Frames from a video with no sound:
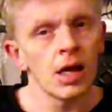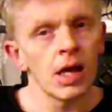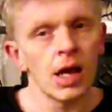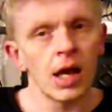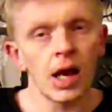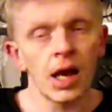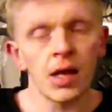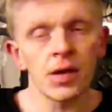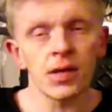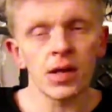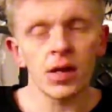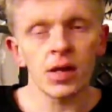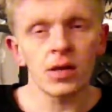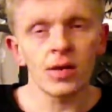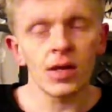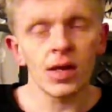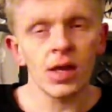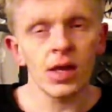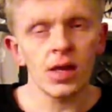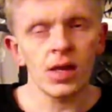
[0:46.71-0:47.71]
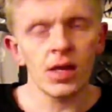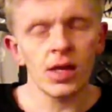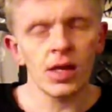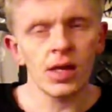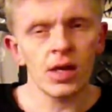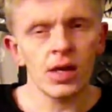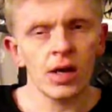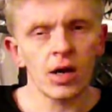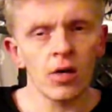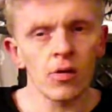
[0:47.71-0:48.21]
and then
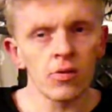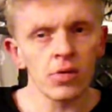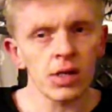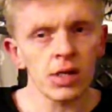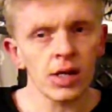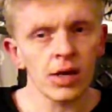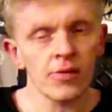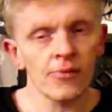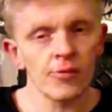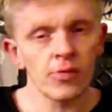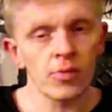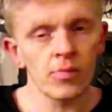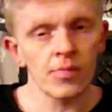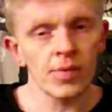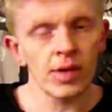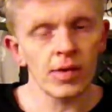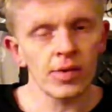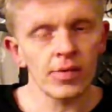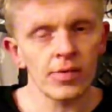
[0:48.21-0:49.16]
hold it down for a bit,